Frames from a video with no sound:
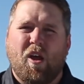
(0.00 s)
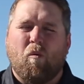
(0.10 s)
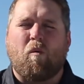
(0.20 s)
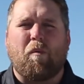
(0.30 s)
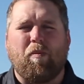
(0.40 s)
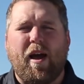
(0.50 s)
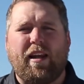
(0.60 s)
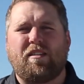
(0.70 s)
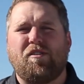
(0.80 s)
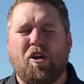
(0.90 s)
What we're
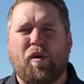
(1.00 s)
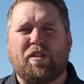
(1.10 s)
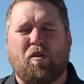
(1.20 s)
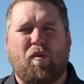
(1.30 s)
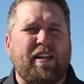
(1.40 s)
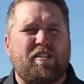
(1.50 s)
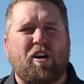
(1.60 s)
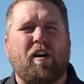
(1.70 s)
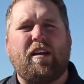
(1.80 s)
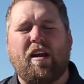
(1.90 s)
planning to do is to raise
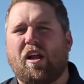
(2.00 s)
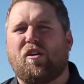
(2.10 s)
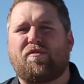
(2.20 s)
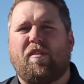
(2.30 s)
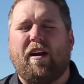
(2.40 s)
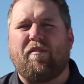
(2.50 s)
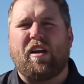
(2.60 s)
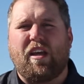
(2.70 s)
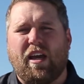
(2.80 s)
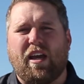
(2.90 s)
$30 for every
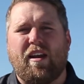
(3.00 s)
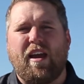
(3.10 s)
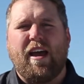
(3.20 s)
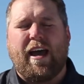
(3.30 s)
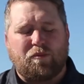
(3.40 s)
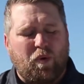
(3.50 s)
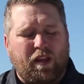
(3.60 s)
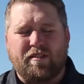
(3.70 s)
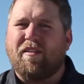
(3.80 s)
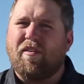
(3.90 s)
kid, as well
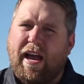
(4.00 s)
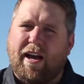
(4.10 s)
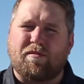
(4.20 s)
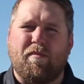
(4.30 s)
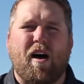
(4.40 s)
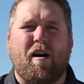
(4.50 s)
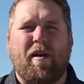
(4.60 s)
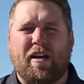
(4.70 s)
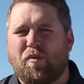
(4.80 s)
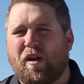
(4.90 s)
as every house mom,
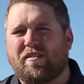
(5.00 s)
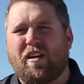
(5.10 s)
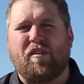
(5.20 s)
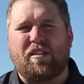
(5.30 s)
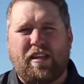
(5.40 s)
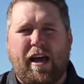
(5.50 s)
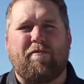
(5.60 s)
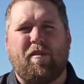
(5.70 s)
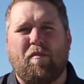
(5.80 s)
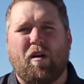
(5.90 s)
as well as every staff
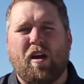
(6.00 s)
member,